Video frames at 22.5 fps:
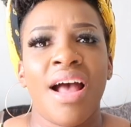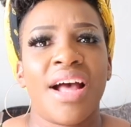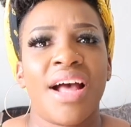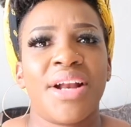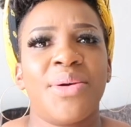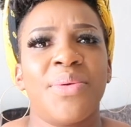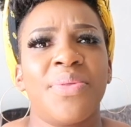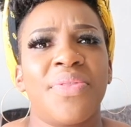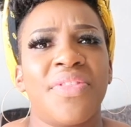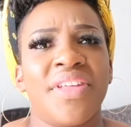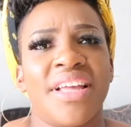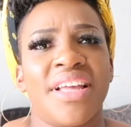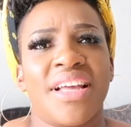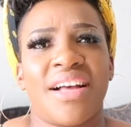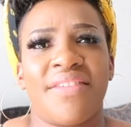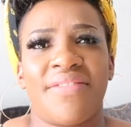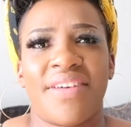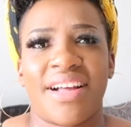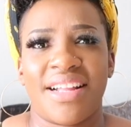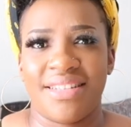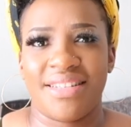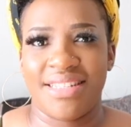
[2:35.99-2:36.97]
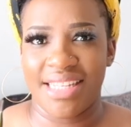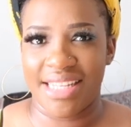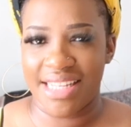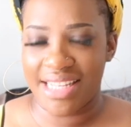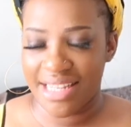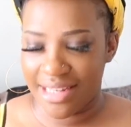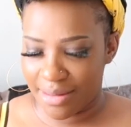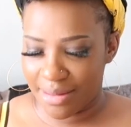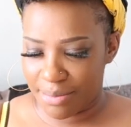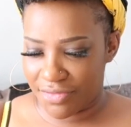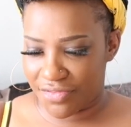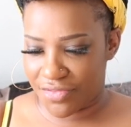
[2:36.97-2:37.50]
I don't think I've had
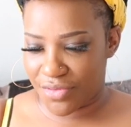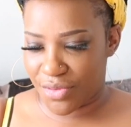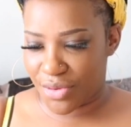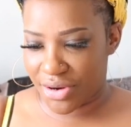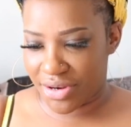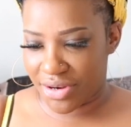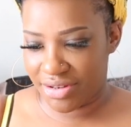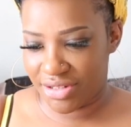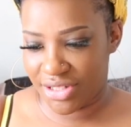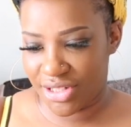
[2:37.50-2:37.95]
tequila before.